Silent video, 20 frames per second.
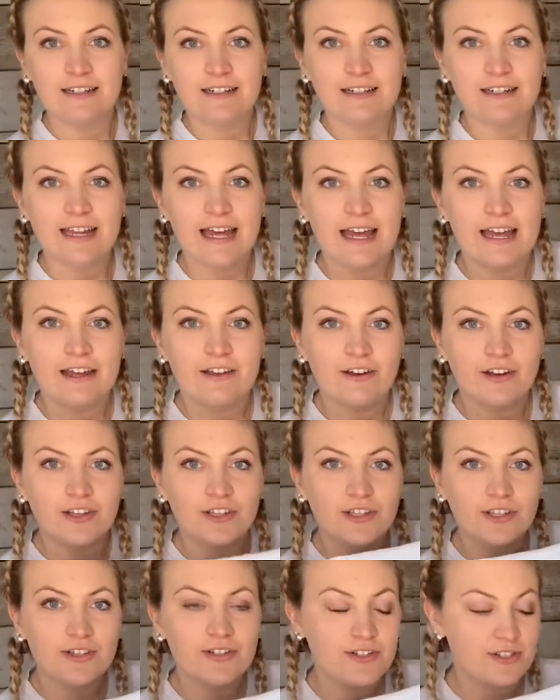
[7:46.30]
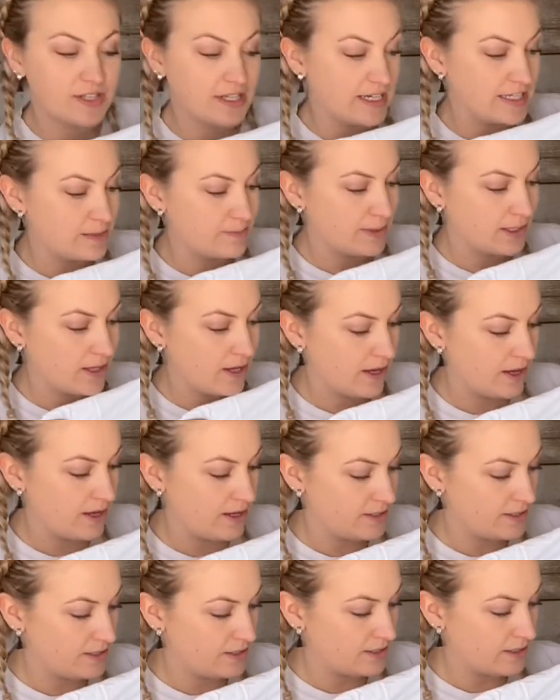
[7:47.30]
Now I use these
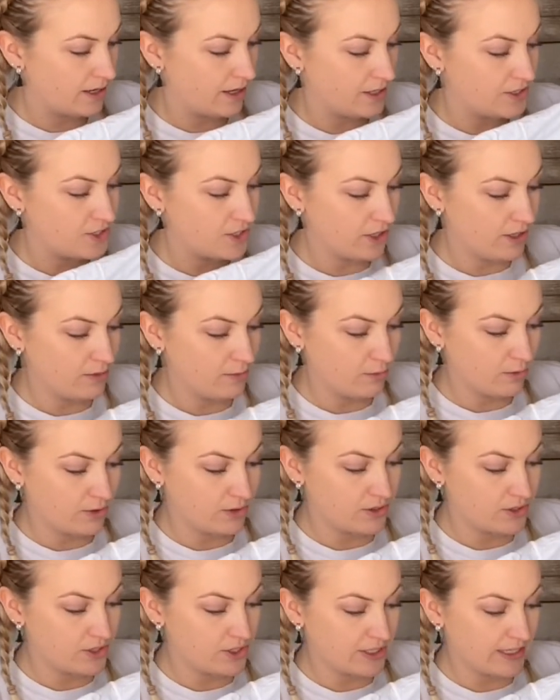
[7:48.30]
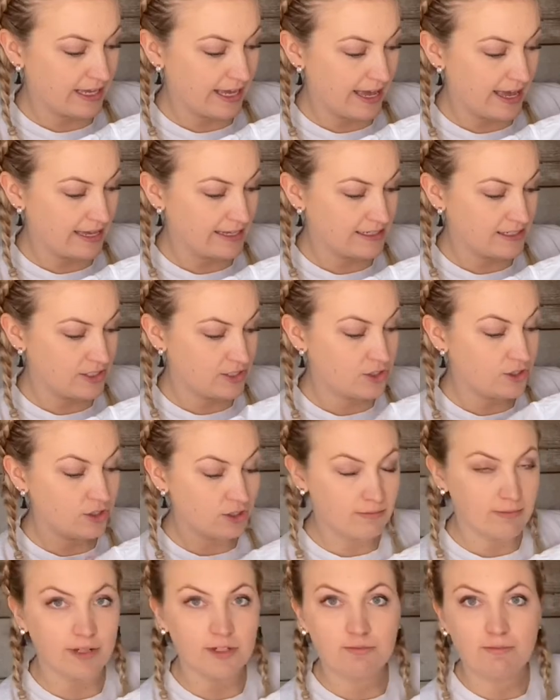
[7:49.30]
because I don't want to get too
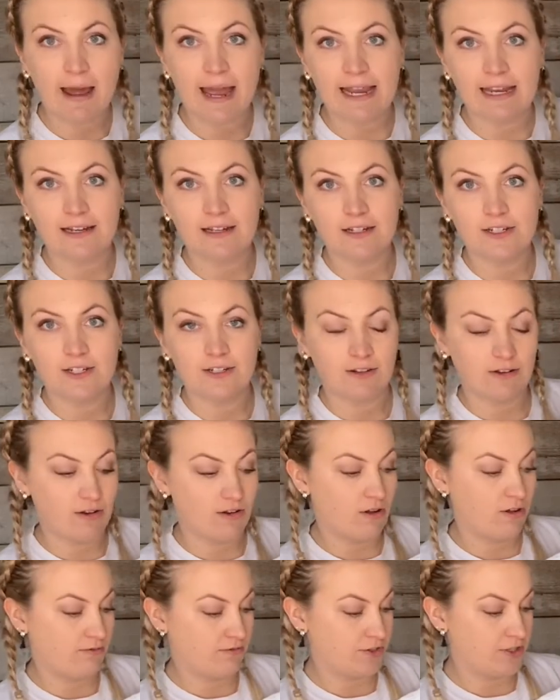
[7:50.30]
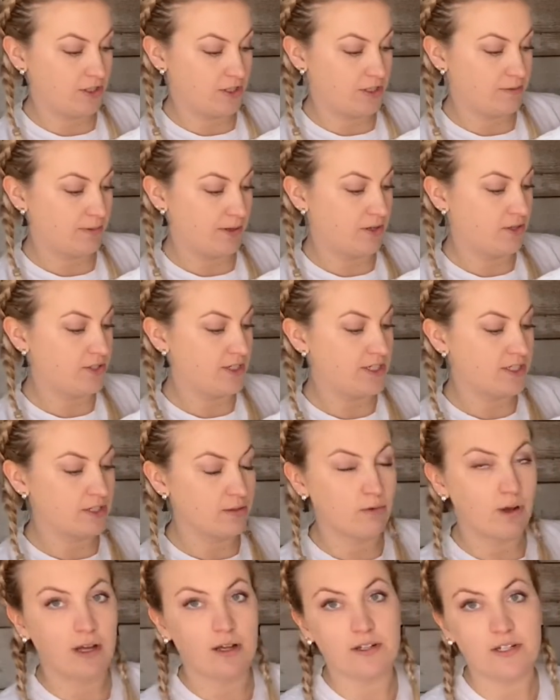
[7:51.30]
much paint onto the sponges. So
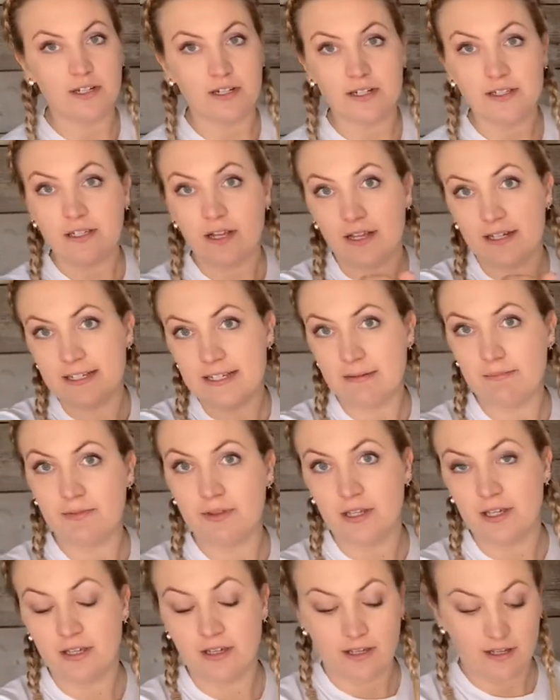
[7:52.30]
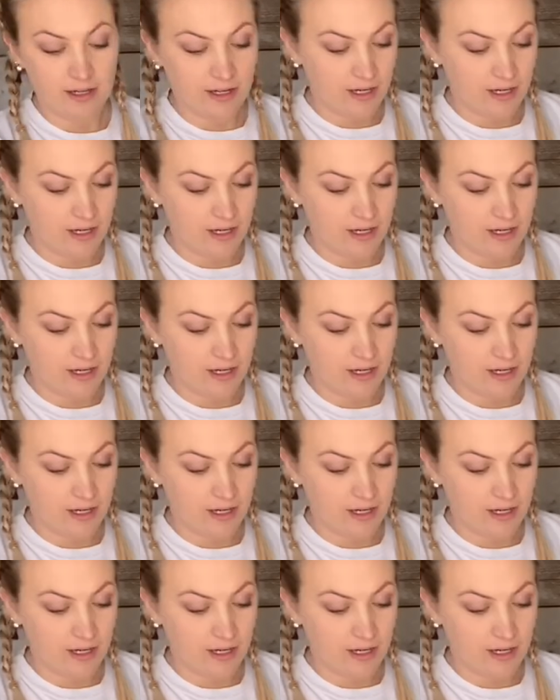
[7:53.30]
what I do is I dip the